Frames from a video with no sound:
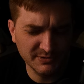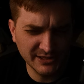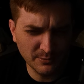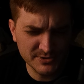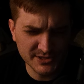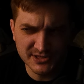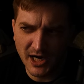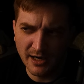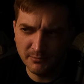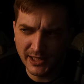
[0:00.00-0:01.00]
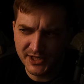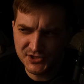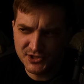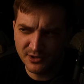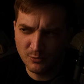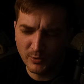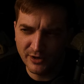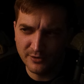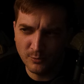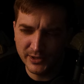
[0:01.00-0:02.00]
But there was a time last year
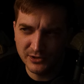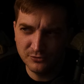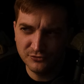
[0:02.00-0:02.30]
where when you